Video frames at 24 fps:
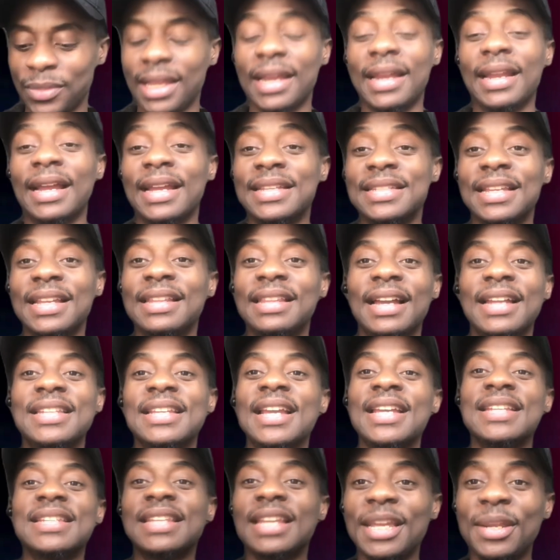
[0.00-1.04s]
And I said that
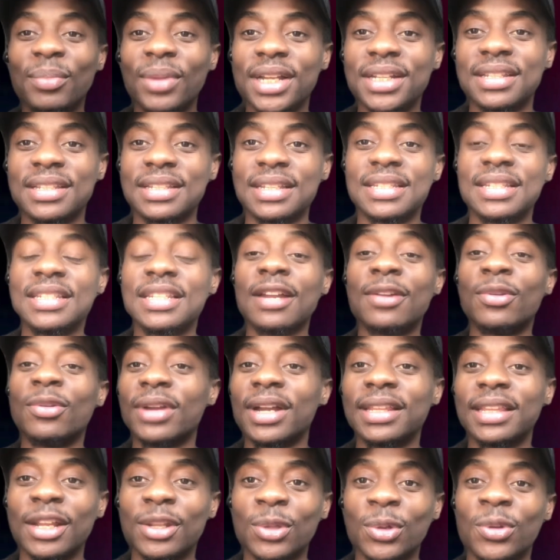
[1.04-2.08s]
saying Manchester City are no
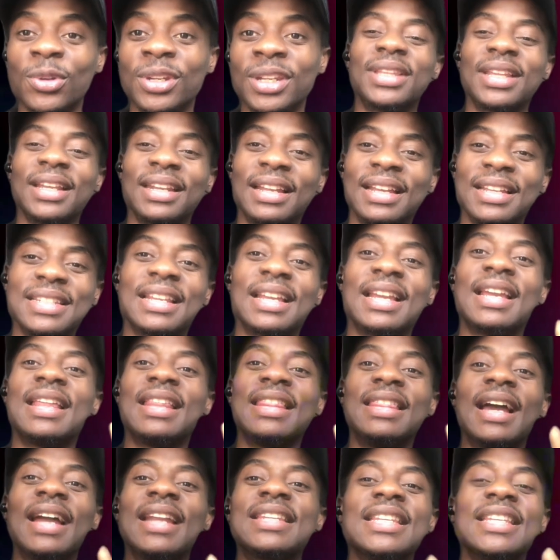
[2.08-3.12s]
longer title contenders,
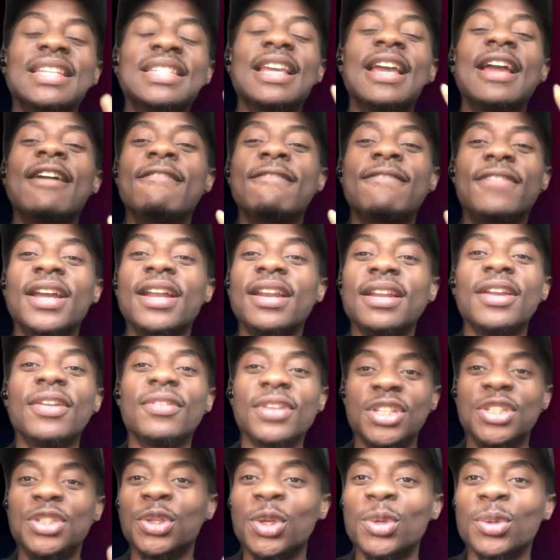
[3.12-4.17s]
that is a very
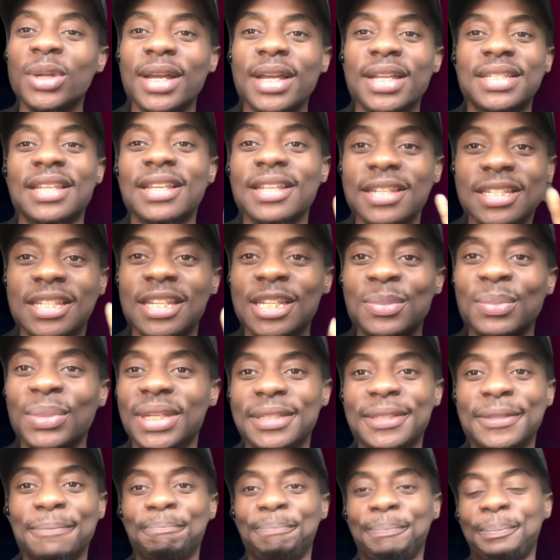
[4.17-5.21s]
ridiculous statement.